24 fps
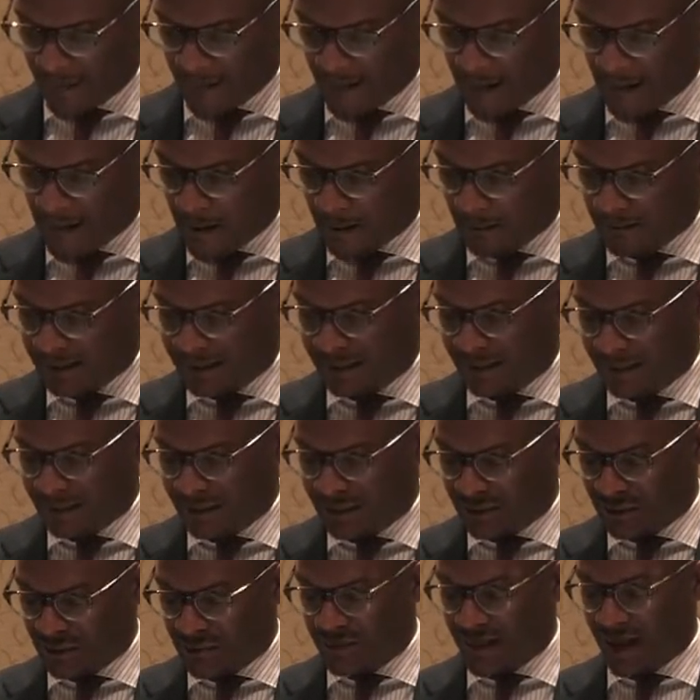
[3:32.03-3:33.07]
Um, since
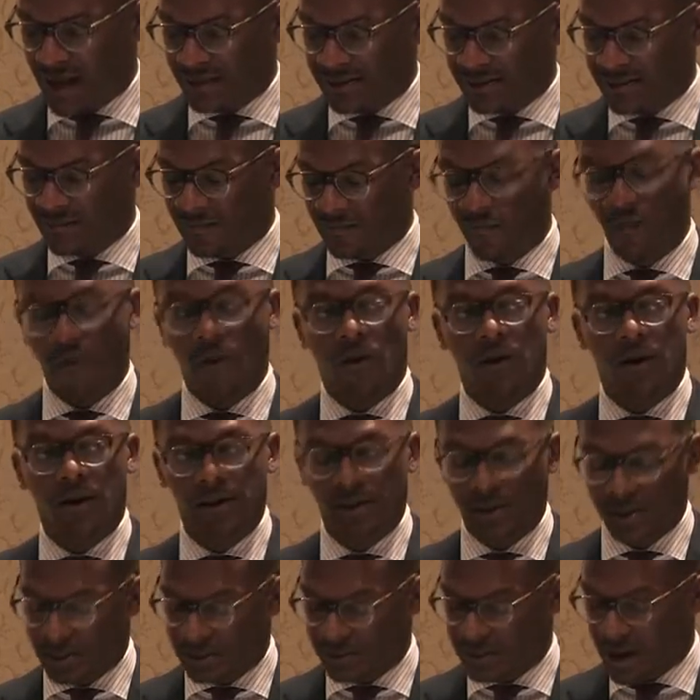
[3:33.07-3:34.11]
2004,
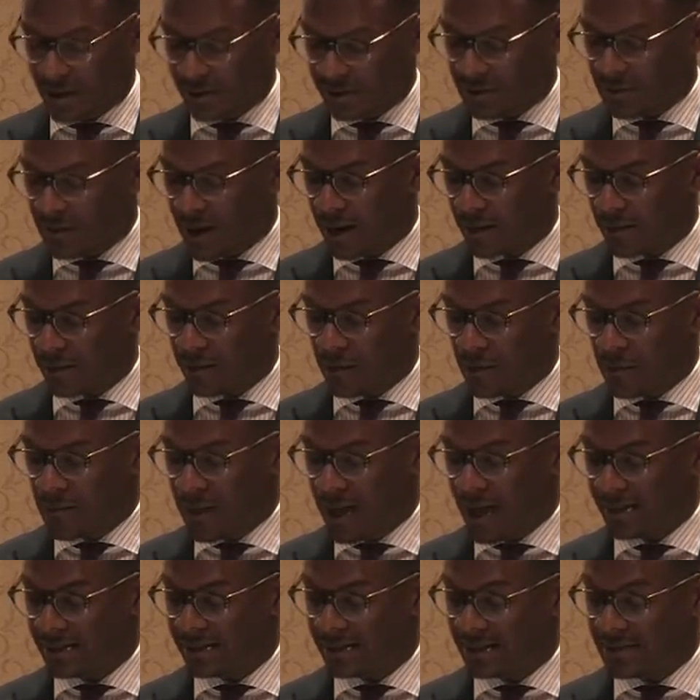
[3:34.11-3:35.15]
Dr. Michael
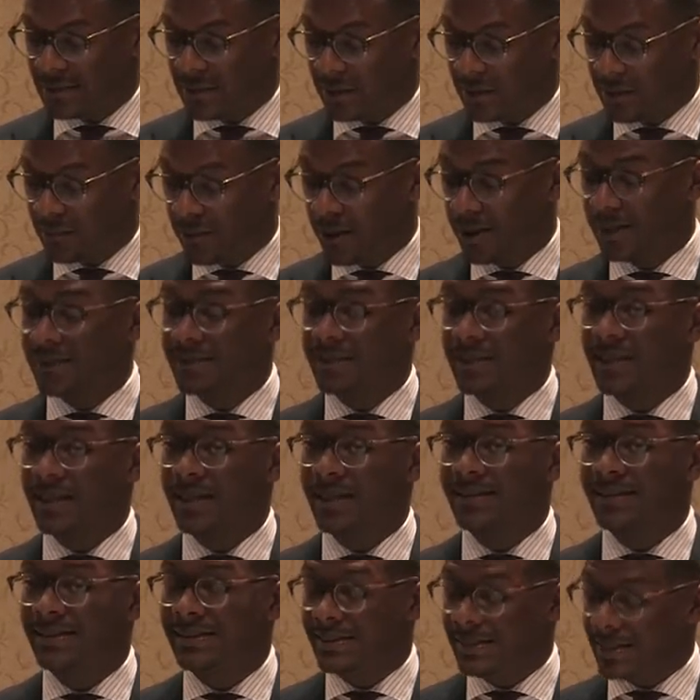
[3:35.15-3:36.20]
Lomax has been the president
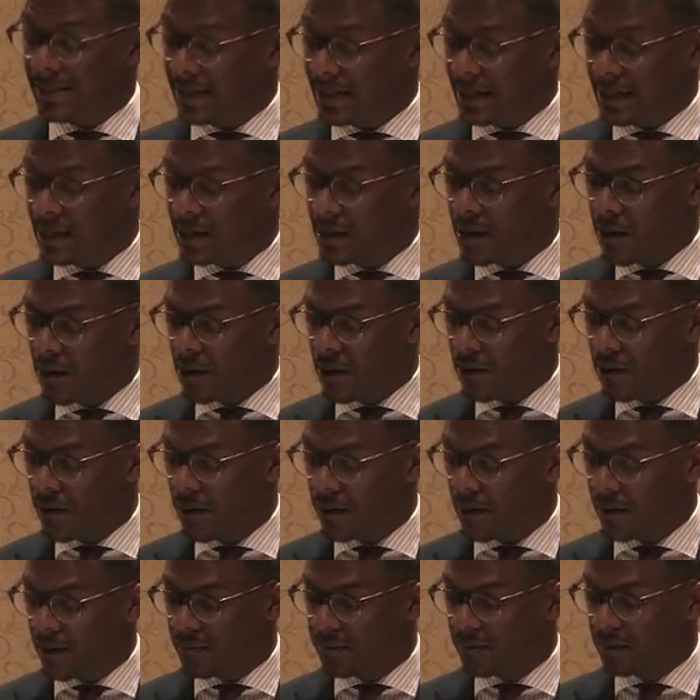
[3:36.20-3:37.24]
and CEO
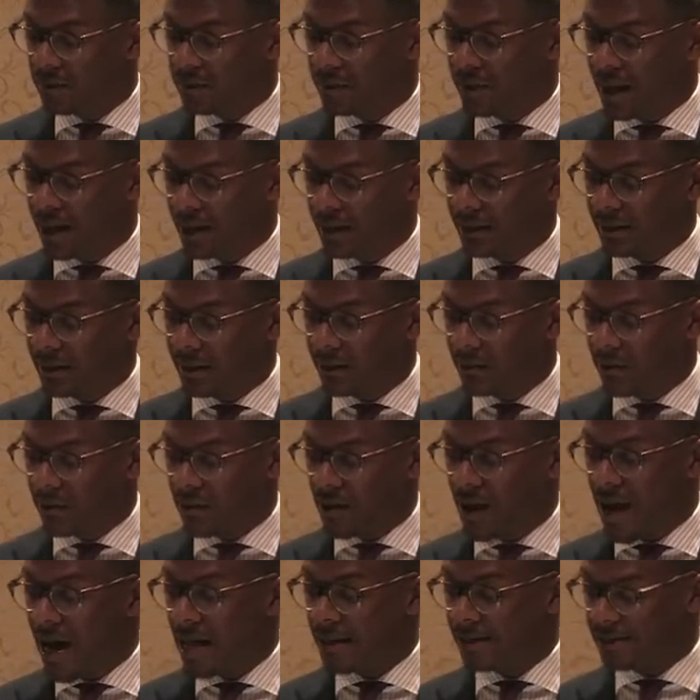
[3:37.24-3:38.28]
of the United Negro
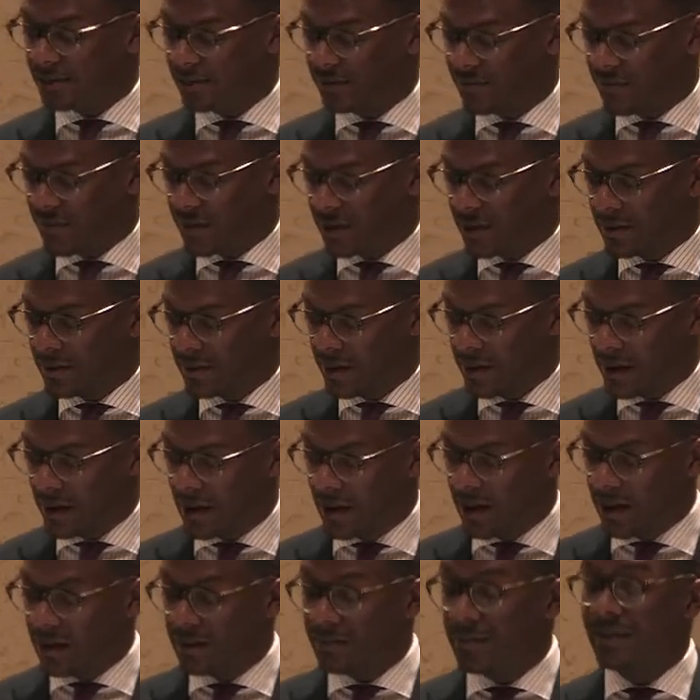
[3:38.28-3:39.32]
College Fund,
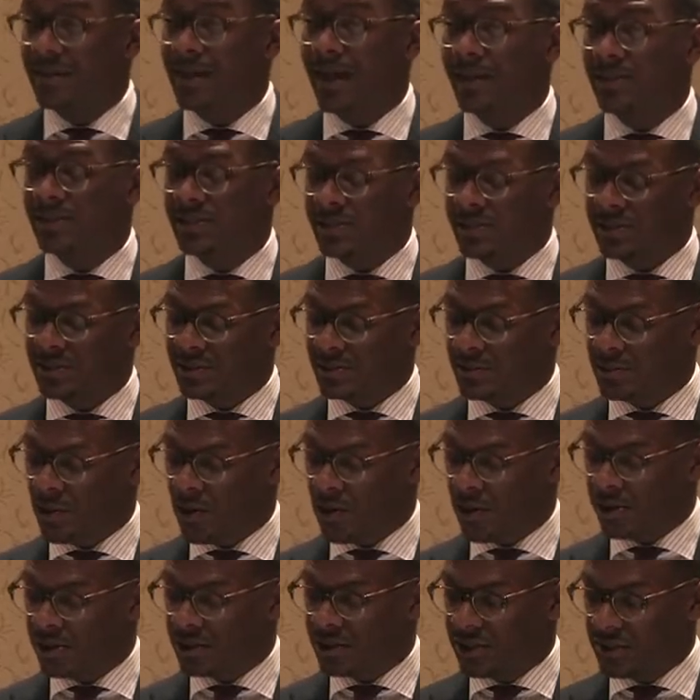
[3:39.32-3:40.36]
the nation's
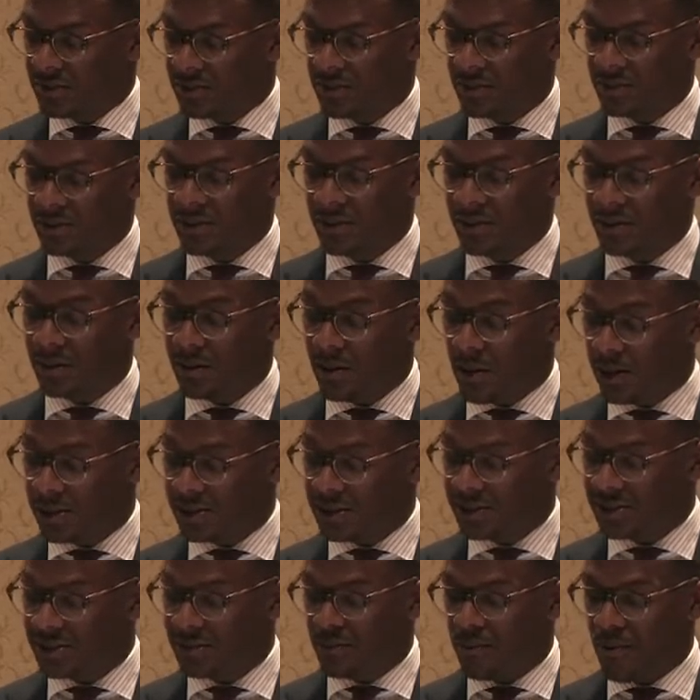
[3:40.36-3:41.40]
largest,
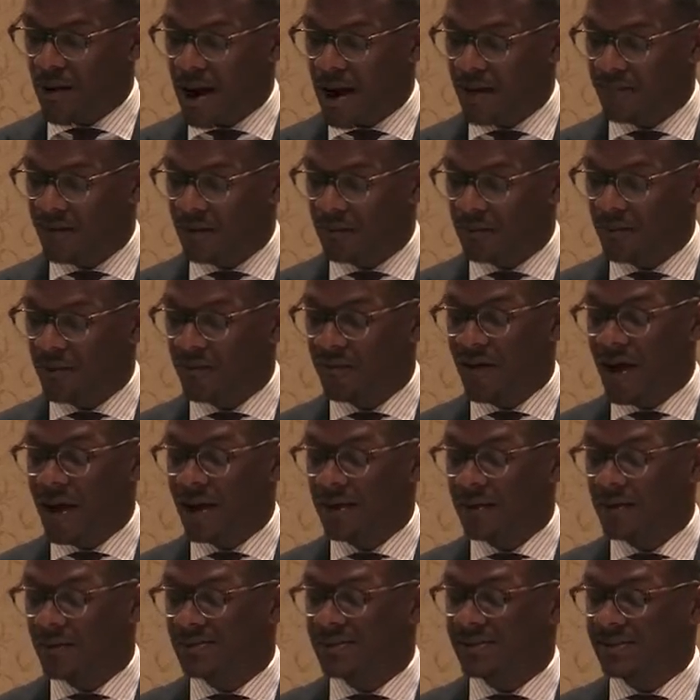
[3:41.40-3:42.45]
largest private
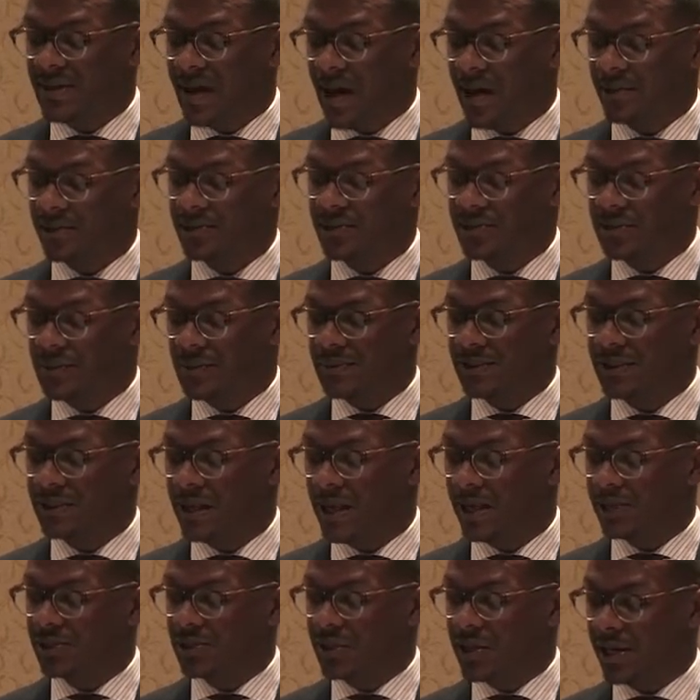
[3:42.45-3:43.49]
provider of scholarships and
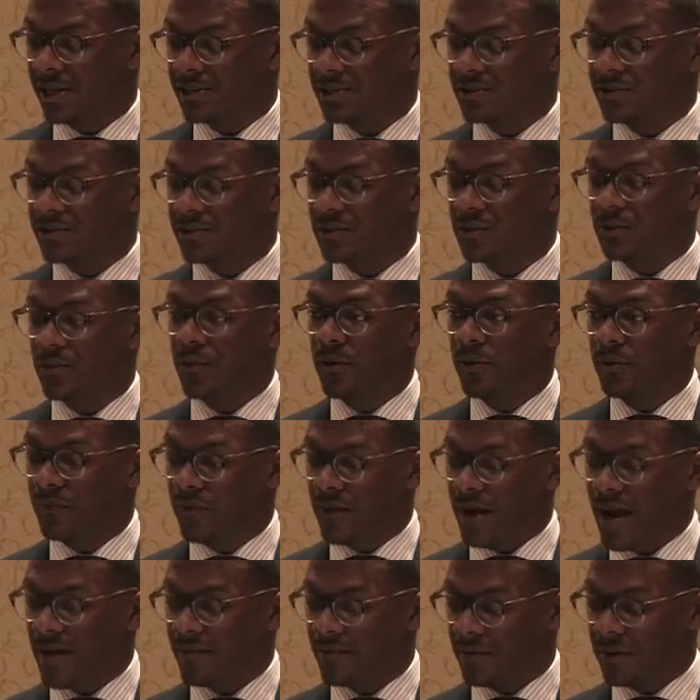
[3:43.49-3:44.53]
educational support for
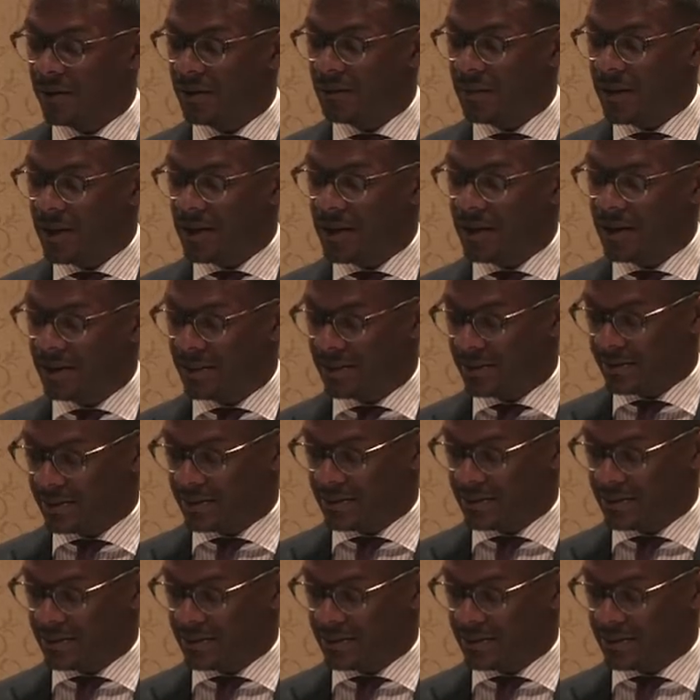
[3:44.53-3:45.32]
African Americans.